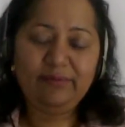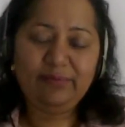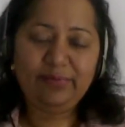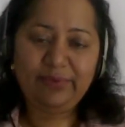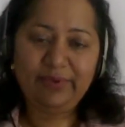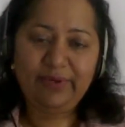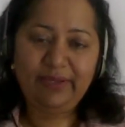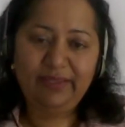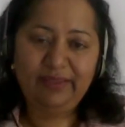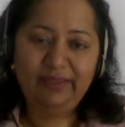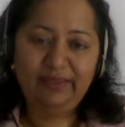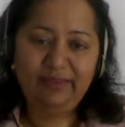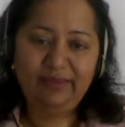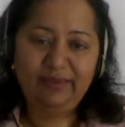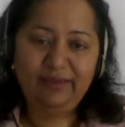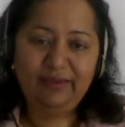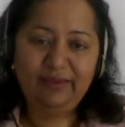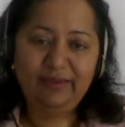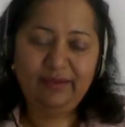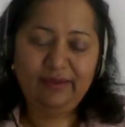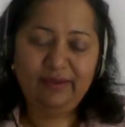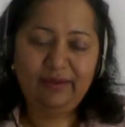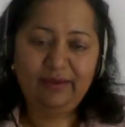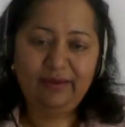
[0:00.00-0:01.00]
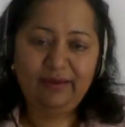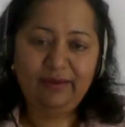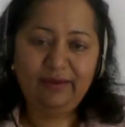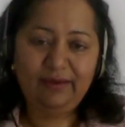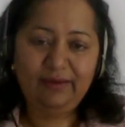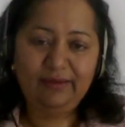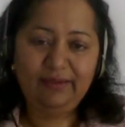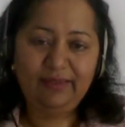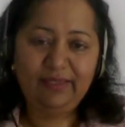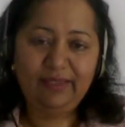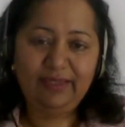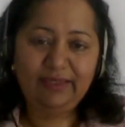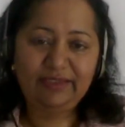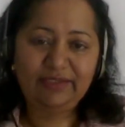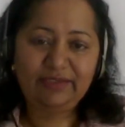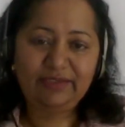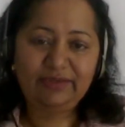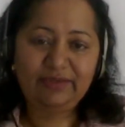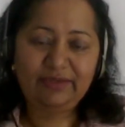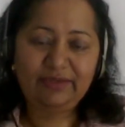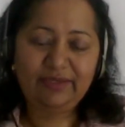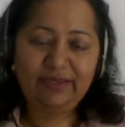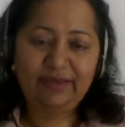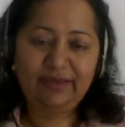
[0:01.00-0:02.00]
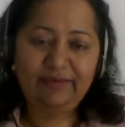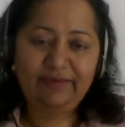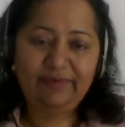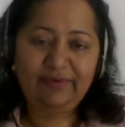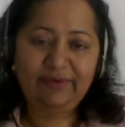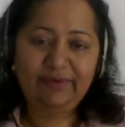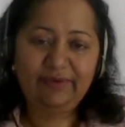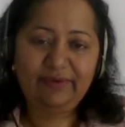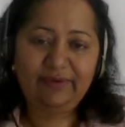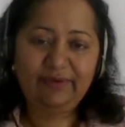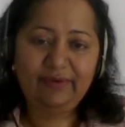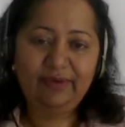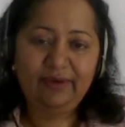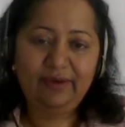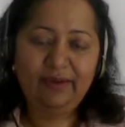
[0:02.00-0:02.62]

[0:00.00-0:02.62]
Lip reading: breath that you're given